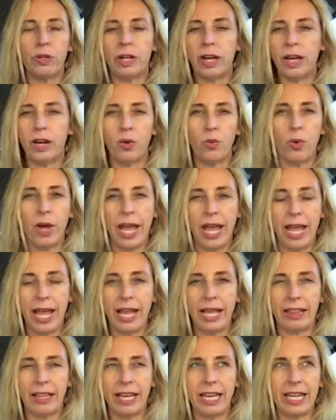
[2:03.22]
kind of
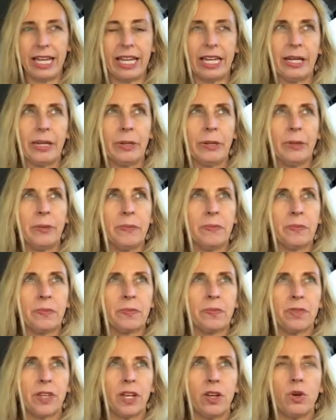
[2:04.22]
way, like,
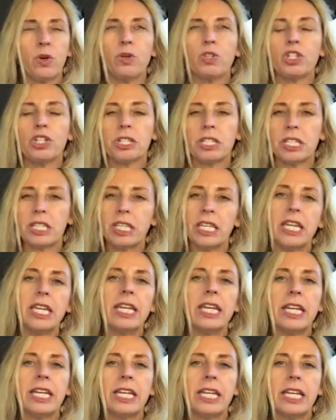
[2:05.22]
oh, just
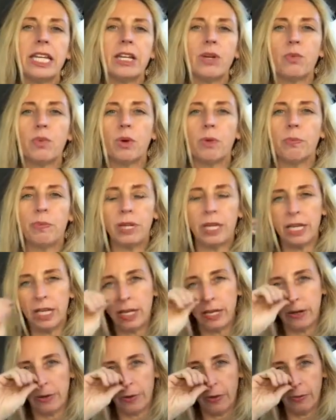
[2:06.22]
think it and it will
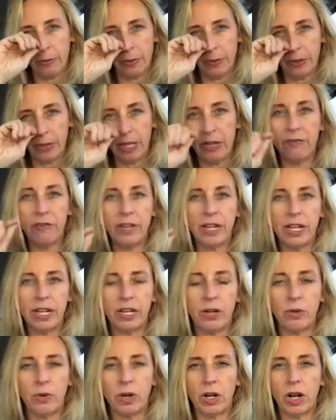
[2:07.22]
be, or believe it
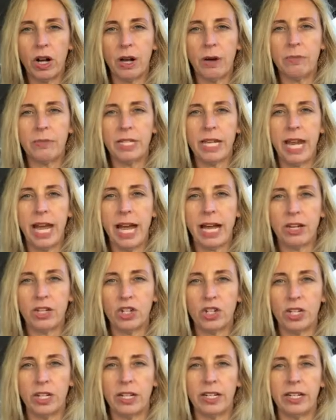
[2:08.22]
and it will come to
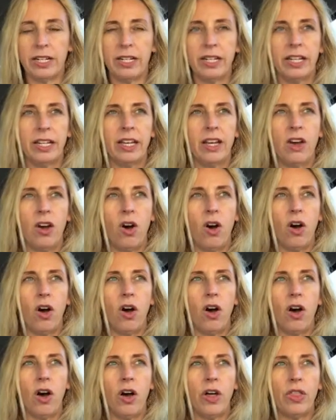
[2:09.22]
action. And
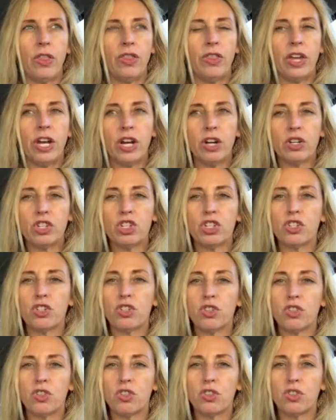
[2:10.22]
there's
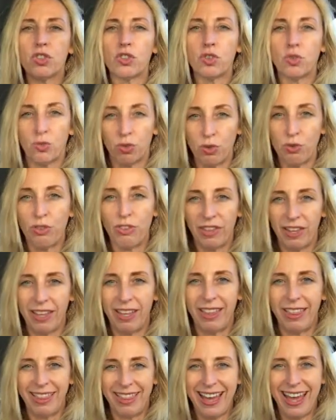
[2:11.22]
truth
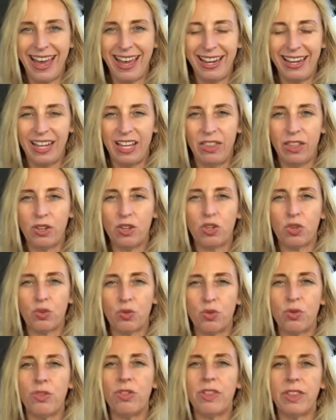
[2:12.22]
in that. And the
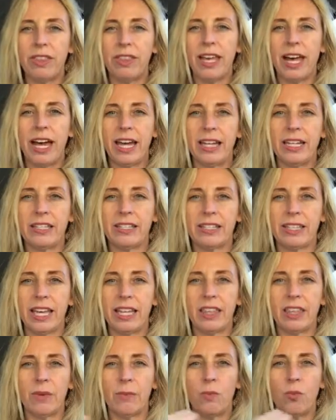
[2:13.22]
truth in that is
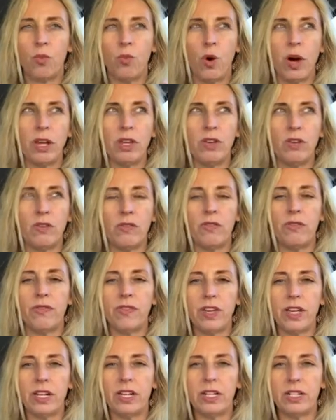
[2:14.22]
that what you
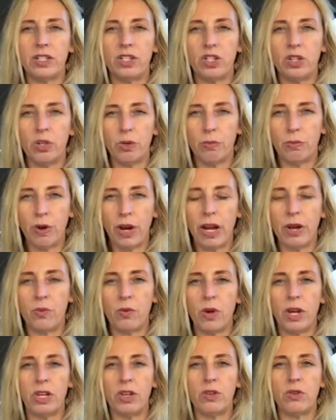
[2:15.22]
feed into your
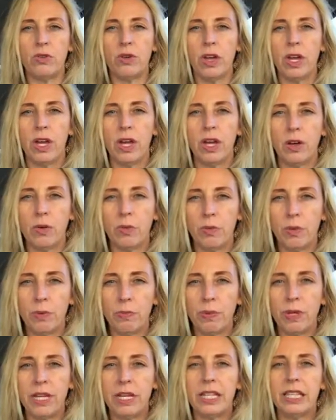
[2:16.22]
brain, what you
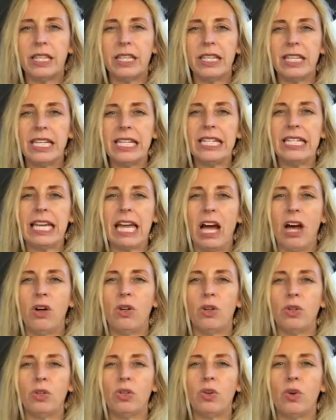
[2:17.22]
repeatedly
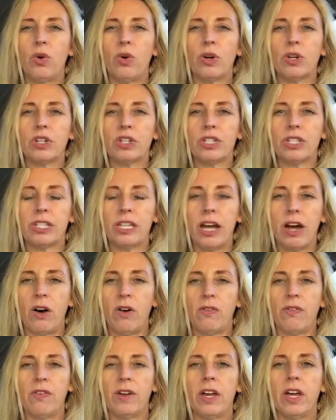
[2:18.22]
tell
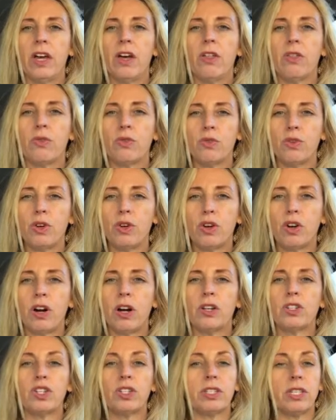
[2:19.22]
yourself through your
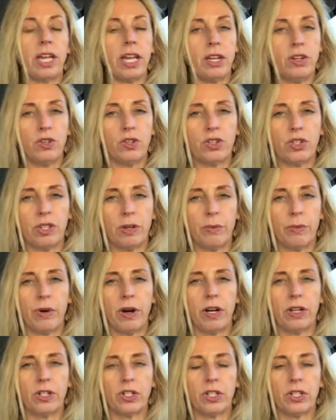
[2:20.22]
conscious and your
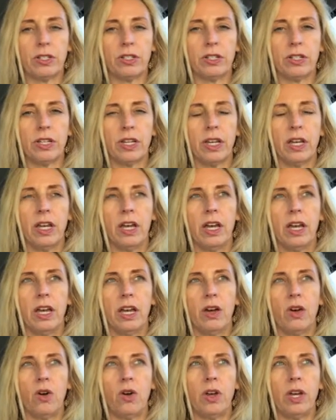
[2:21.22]
subconscious,
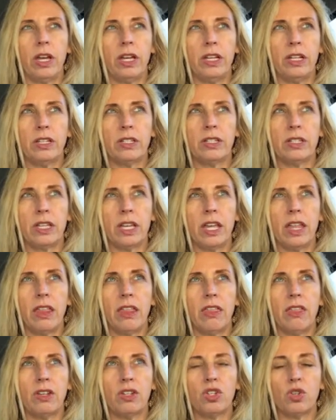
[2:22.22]
is
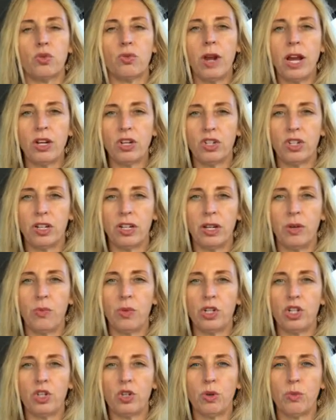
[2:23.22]
the direction
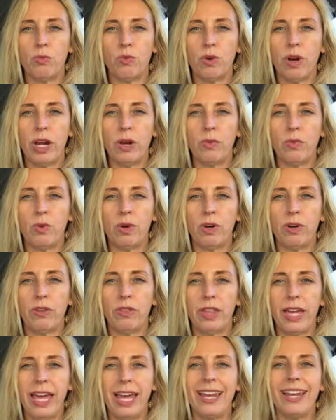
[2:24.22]
in which your brain will
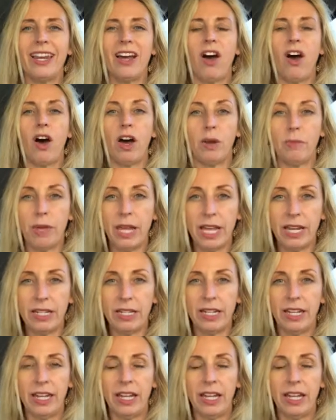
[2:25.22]
then automate